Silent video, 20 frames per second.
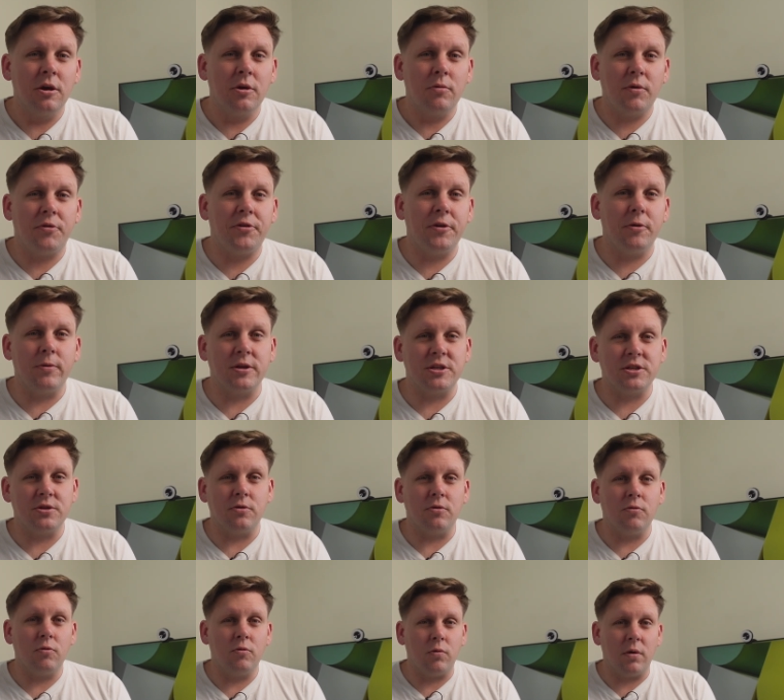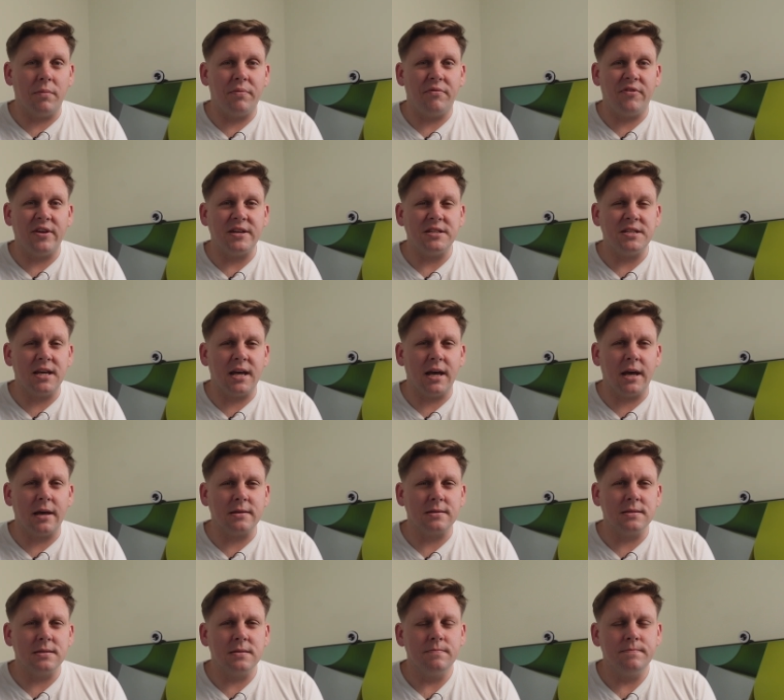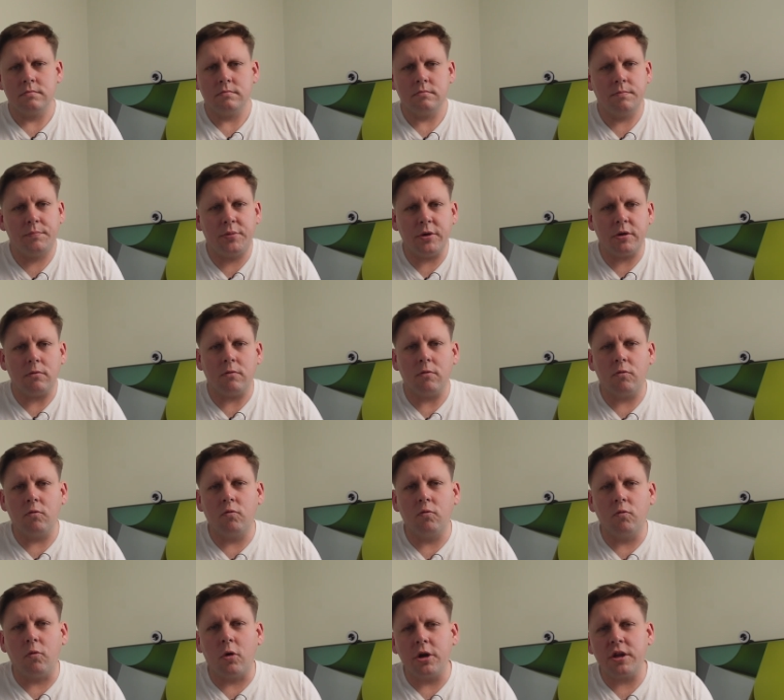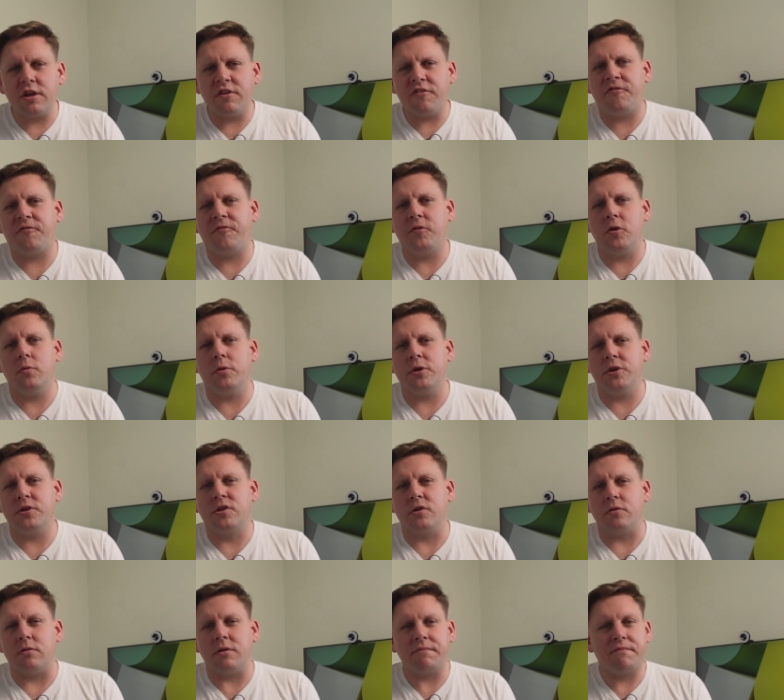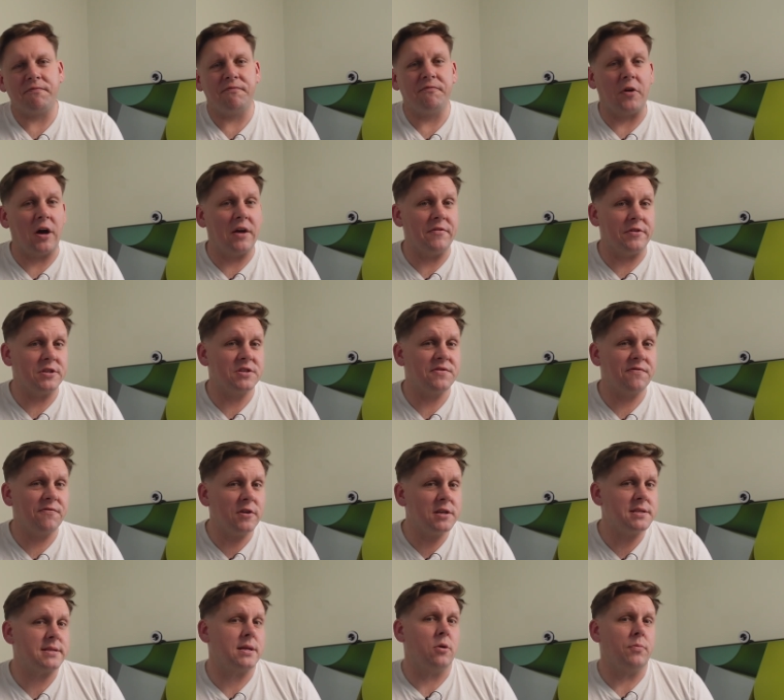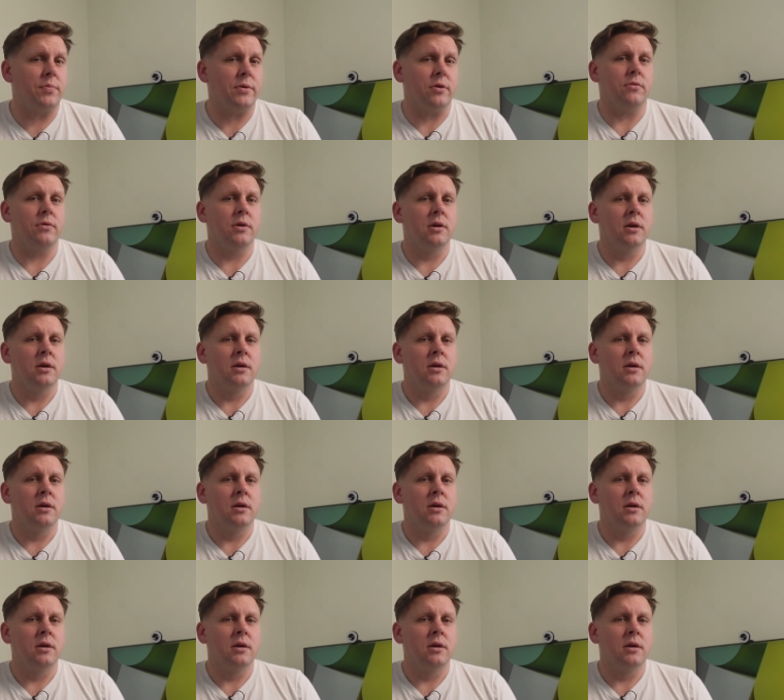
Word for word: with the original Whoop VTX. But what if you were to do a 5-inch freestyle build